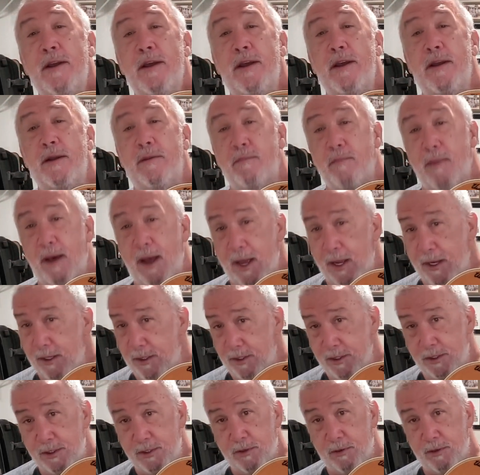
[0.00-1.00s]
in my
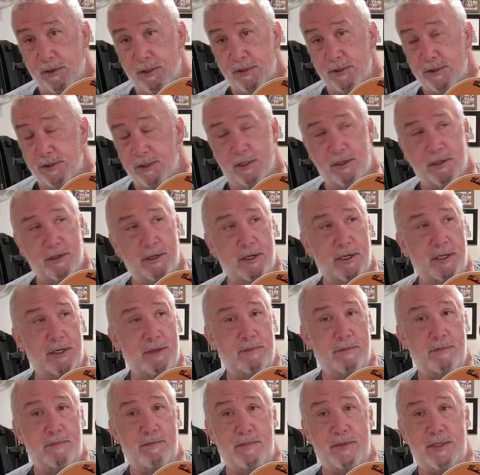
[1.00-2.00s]
guitar
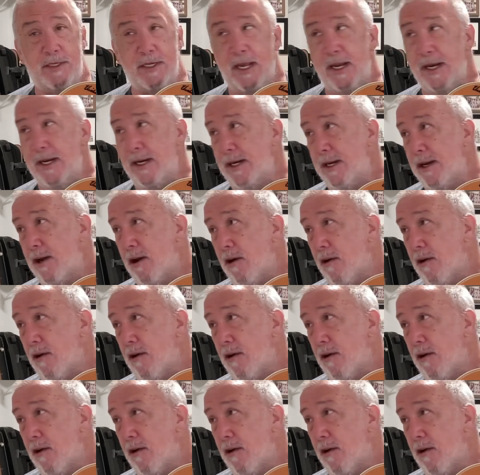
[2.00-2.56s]
journey dating